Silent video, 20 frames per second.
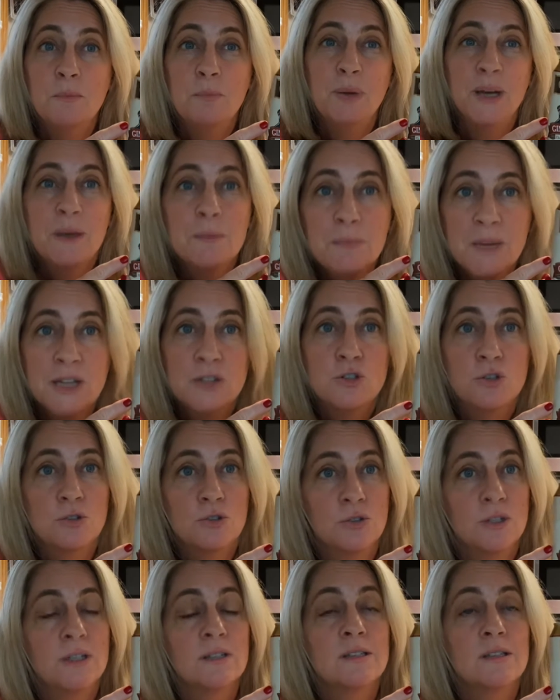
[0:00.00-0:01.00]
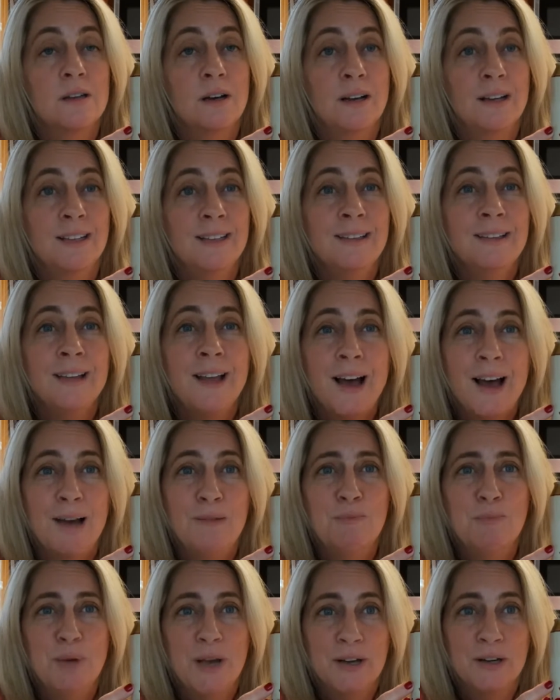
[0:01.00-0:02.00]
but it makes your drinks a
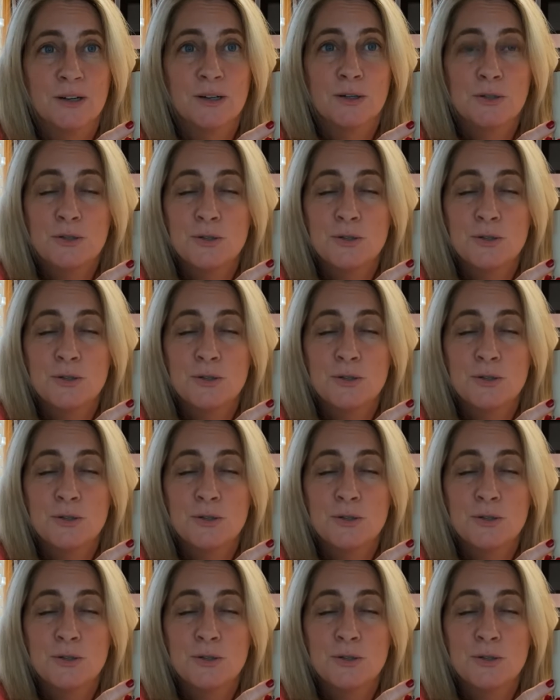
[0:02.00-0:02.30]
lot better.